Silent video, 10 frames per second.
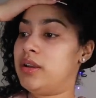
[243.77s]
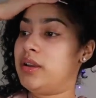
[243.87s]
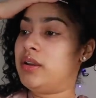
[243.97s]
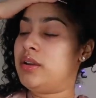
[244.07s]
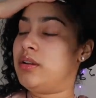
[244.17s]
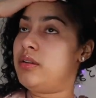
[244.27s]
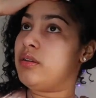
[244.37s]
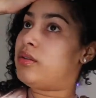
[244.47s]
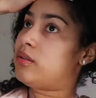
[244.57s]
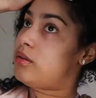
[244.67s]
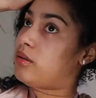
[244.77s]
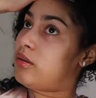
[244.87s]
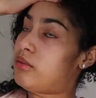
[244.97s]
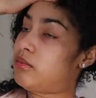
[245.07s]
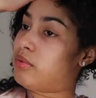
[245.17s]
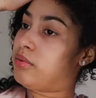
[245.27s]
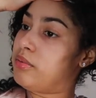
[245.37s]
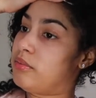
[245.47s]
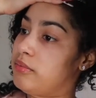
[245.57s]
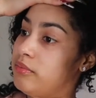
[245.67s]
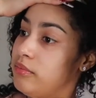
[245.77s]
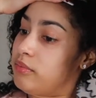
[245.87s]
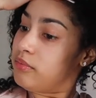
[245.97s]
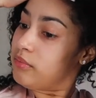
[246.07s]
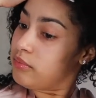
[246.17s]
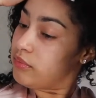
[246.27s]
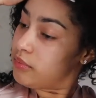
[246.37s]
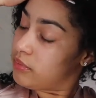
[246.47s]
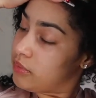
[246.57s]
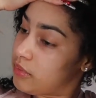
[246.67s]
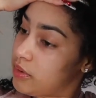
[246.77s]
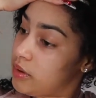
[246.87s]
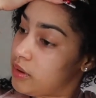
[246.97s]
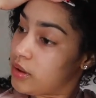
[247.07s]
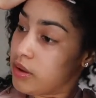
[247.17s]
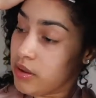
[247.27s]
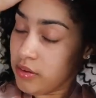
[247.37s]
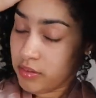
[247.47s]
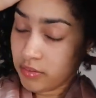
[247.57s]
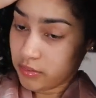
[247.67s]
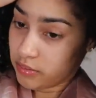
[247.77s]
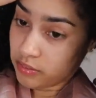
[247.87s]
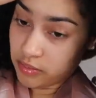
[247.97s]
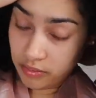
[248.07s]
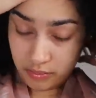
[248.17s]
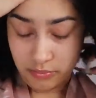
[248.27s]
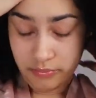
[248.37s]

Nothing is said.